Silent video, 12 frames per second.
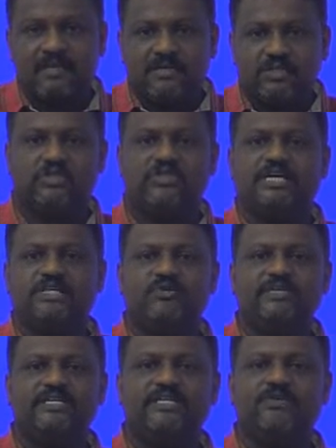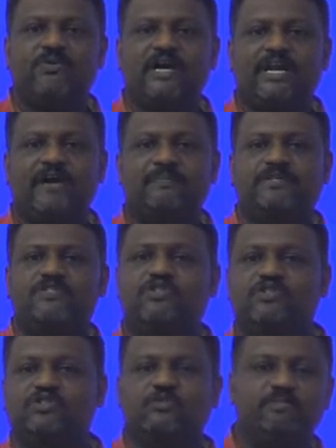So that's why here what happens
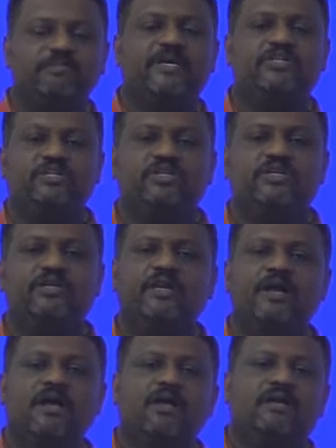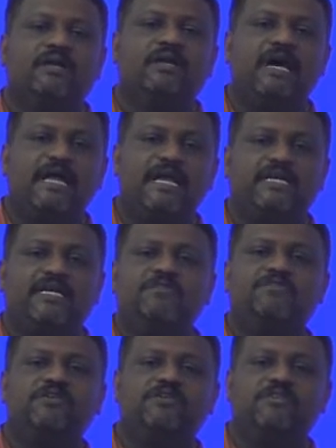is your paging unit directly
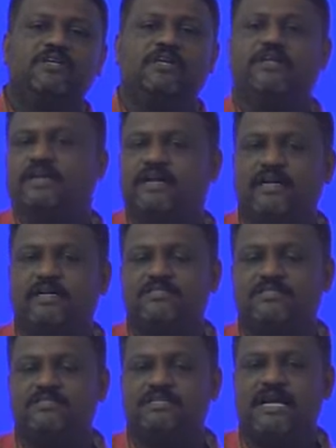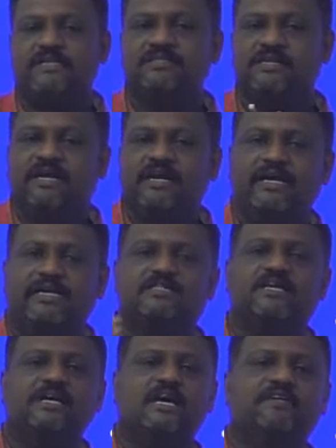whatever the real addresses has, it
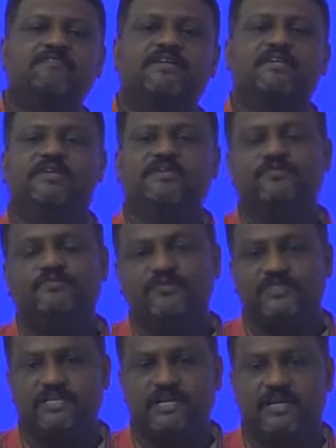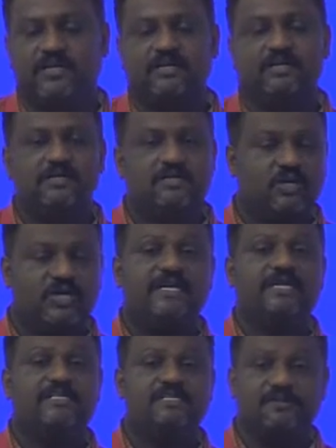is converted to physical address. Sorry
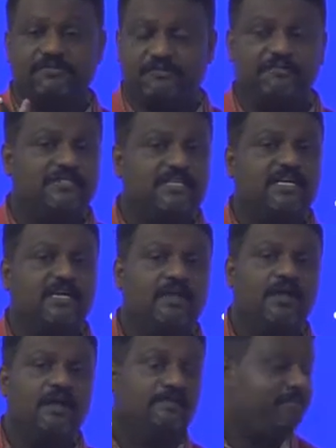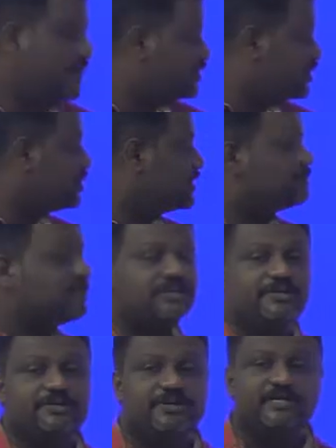guys, a physical paging unit what
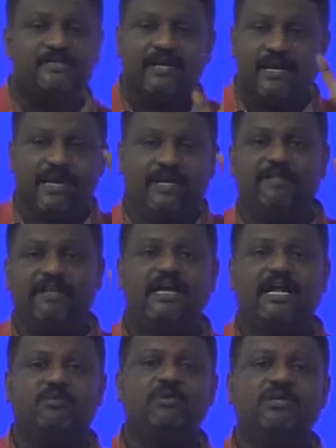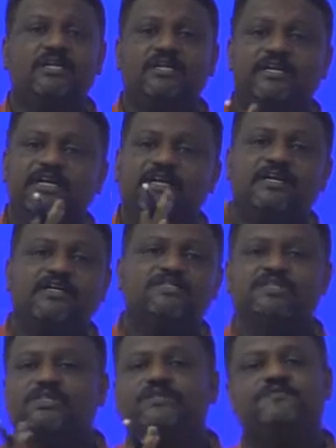it do is, it will convert a linear
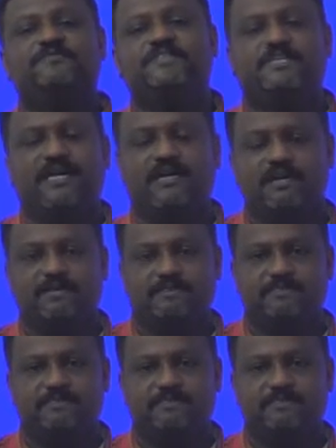address into physical address